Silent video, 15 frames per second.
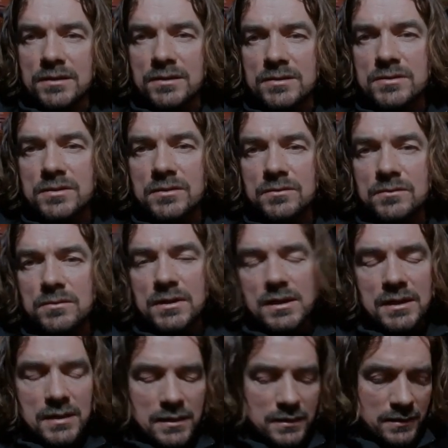
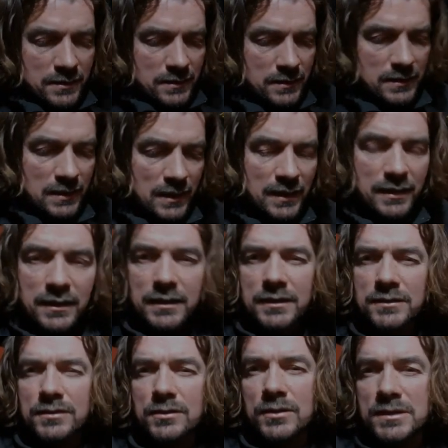So
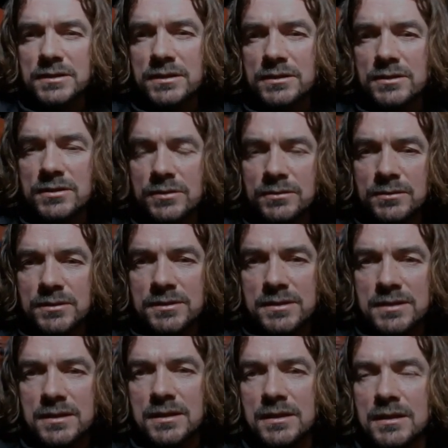yeah, the question 2
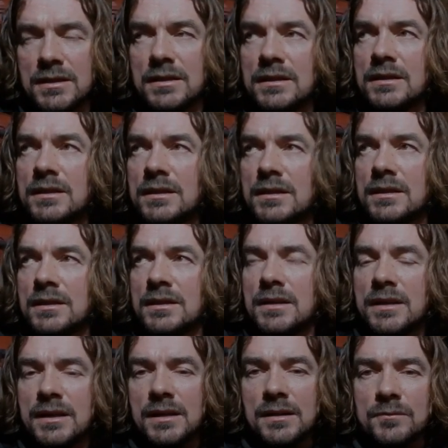was,
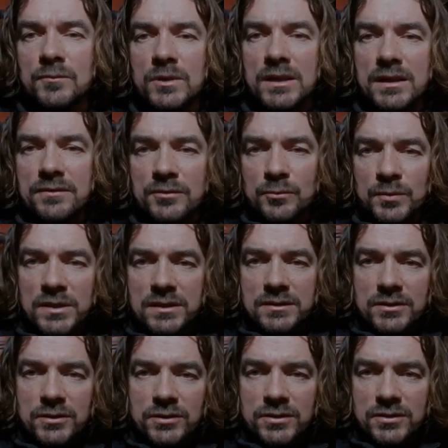will I ever be
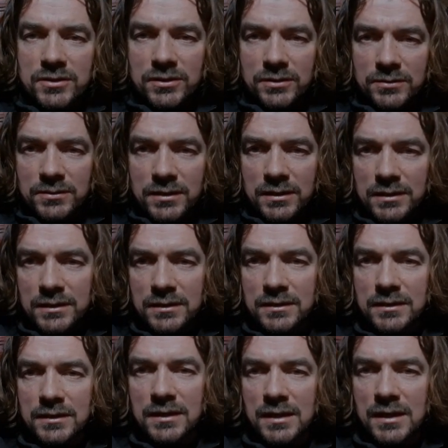as good as you?
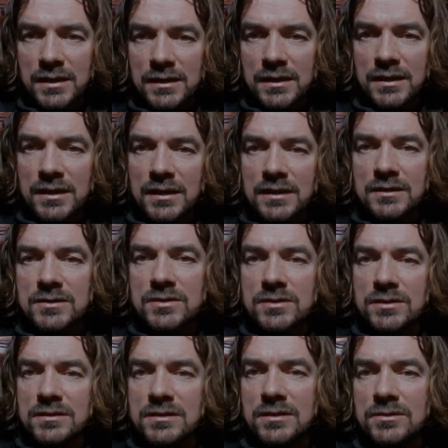And I
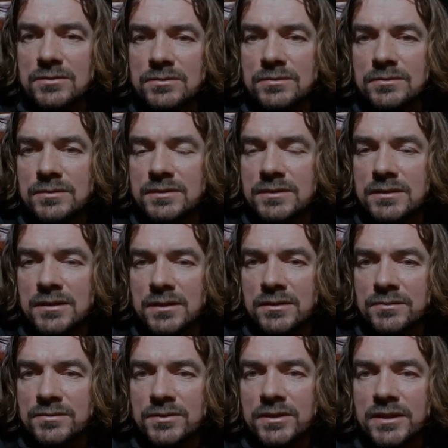answered, no, not
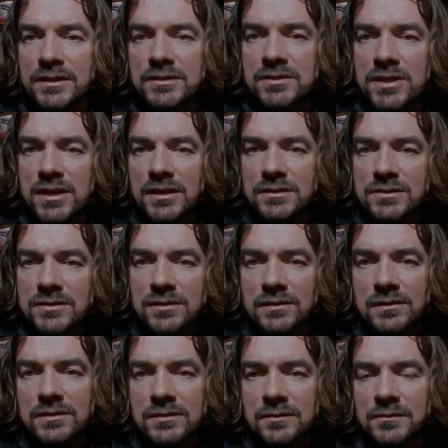a fucking chance,
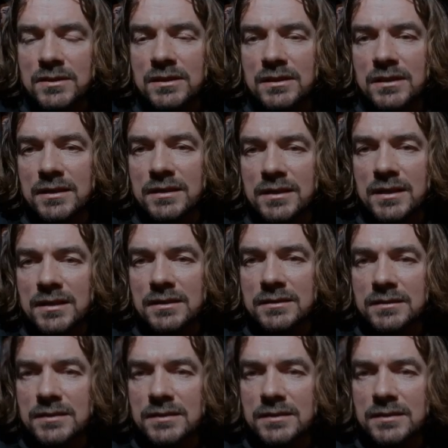or something like that.